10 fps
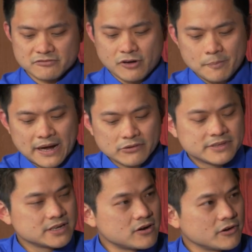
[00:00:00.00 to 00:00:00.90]
Rob, how
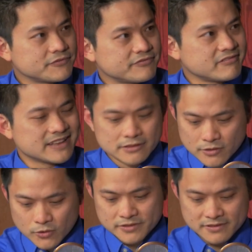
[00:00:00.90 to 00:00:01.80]
did God front
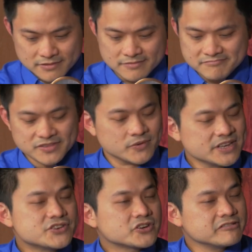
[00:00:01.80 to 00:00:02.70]
load you know,
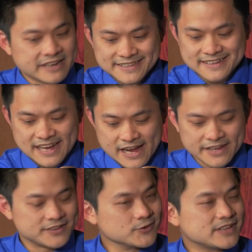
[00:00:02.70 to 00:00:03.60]
each created
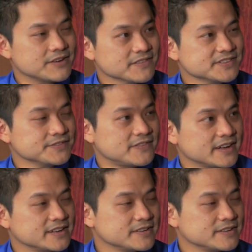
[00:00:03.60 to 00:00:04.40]
kind to diversify?